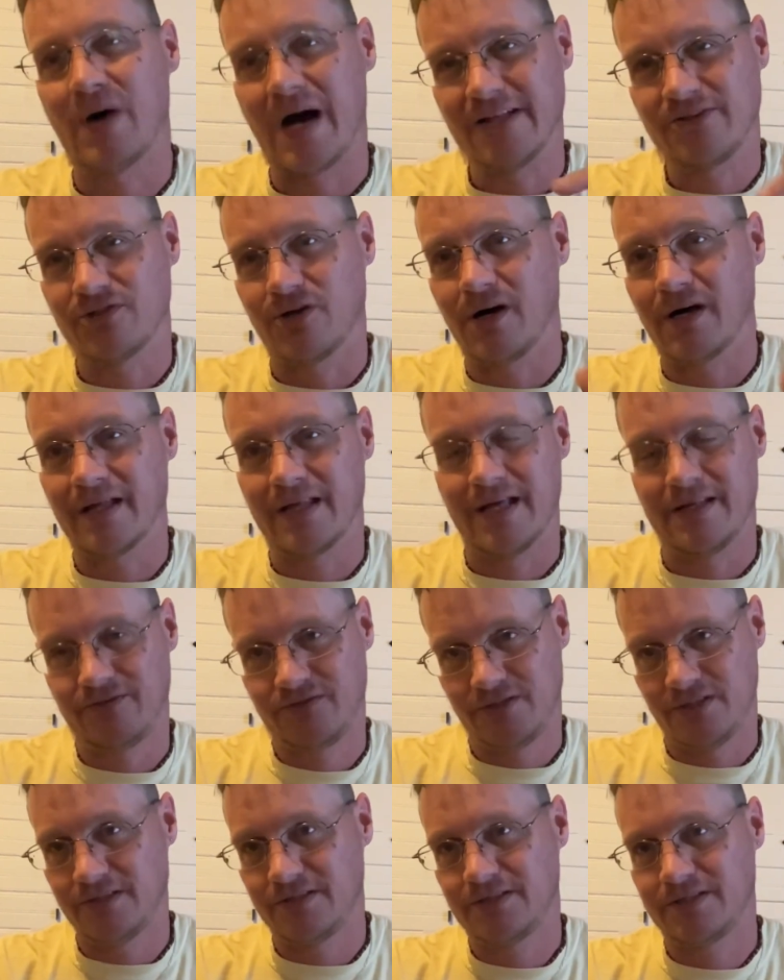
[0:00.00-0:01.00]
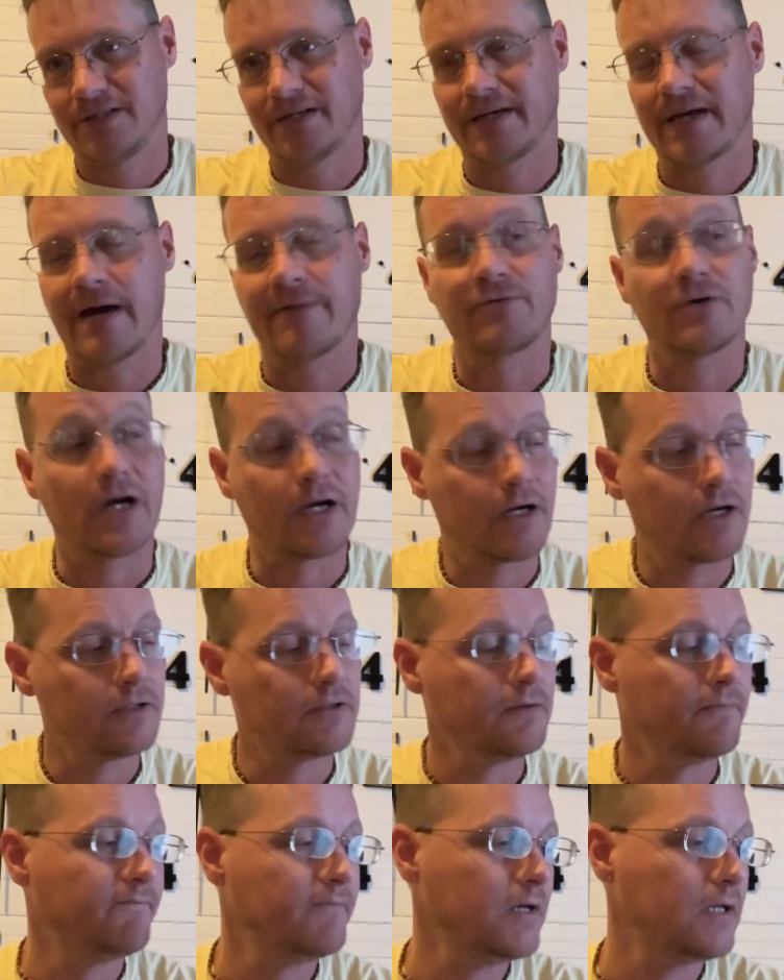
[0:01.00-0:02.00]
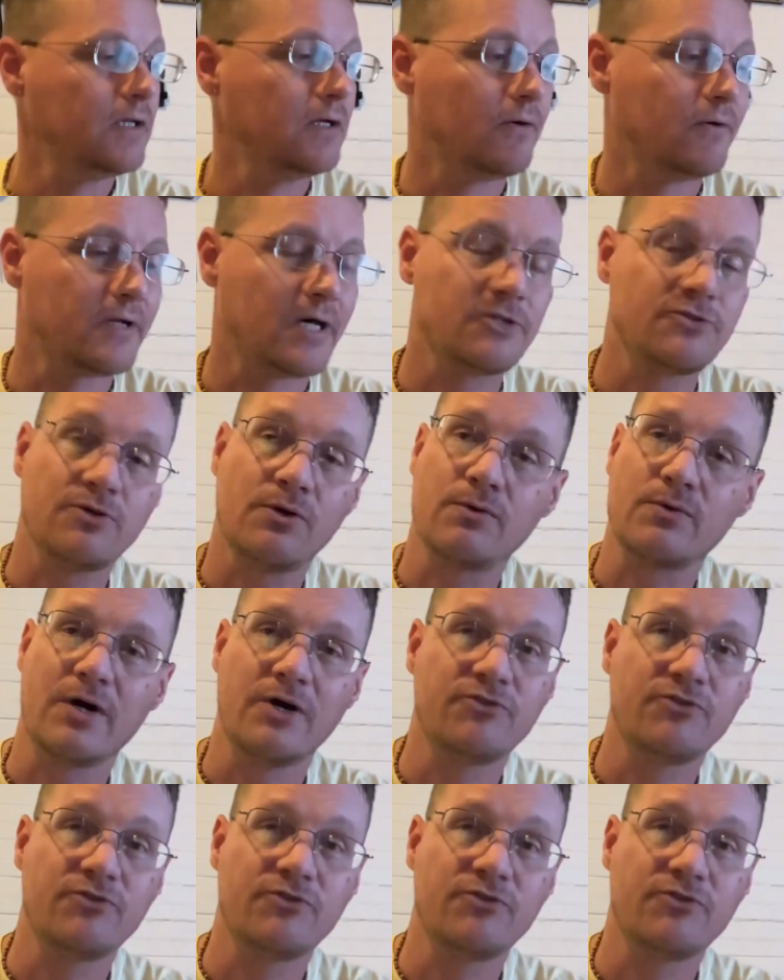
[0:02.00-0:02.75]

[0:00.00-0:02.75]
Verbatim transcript: I talked to this chick after I cut the video and I told her,